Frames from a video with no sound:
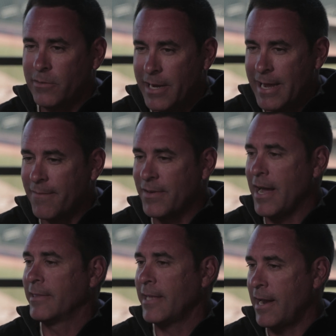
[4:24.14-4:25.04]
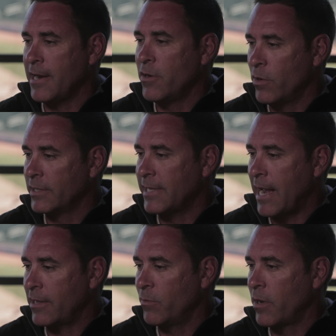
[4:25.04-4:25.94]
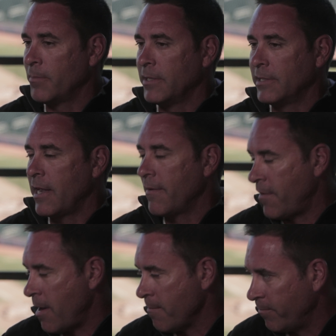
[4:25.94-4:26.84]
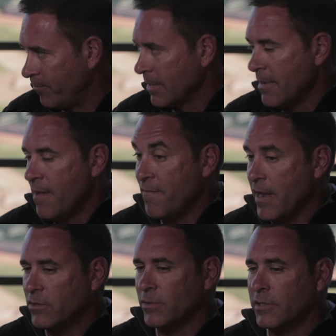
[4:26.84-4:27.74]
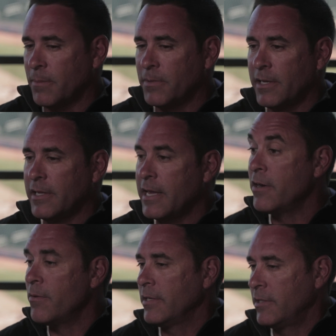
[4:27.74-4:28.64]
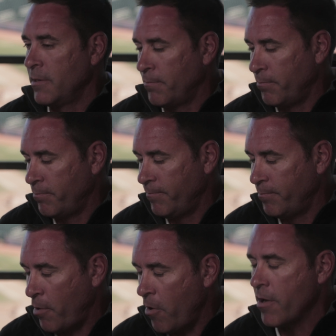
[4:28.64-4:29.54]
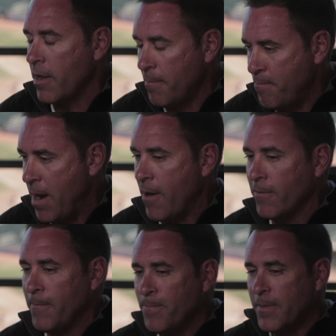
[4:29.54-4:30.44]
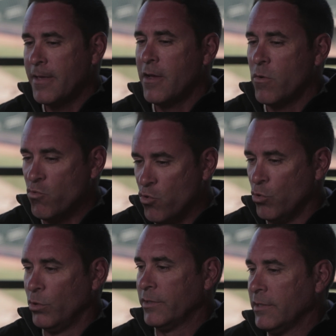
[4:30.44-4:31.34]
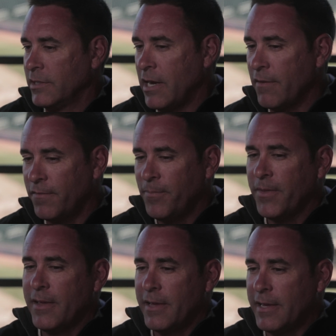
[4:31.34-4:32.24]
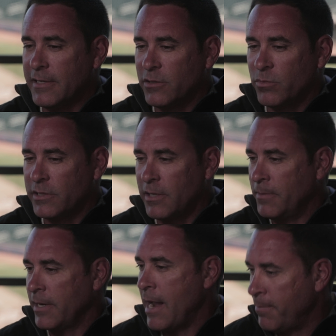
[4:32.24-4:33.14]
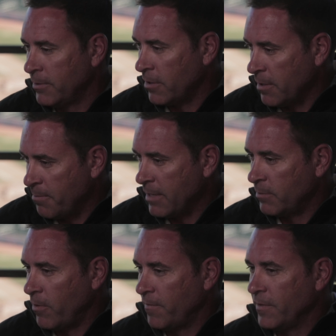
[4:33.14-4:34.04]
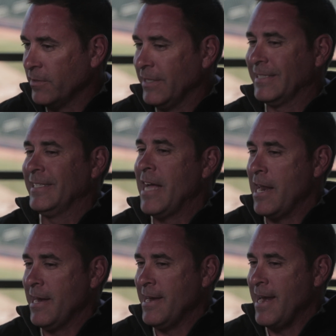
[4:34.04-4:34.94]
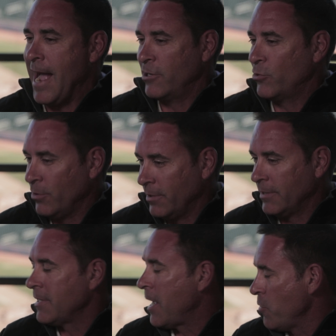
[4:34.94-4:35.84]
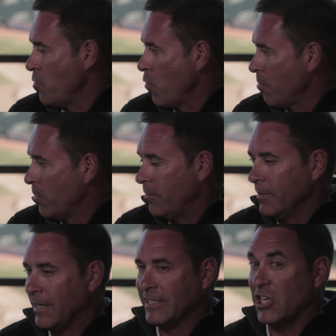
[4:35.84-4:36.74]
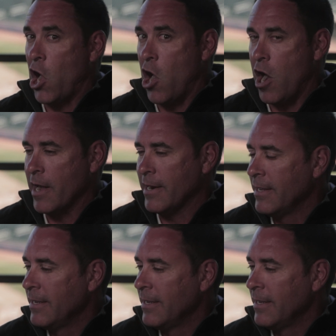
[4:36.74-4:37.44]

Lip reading: hey, I've got that. I know exactly what I'm going to say if I'm faced with something. And the interesting part about rules and stuff is when something happens on the baseball field, it's not natural and it's not normal. It's odd.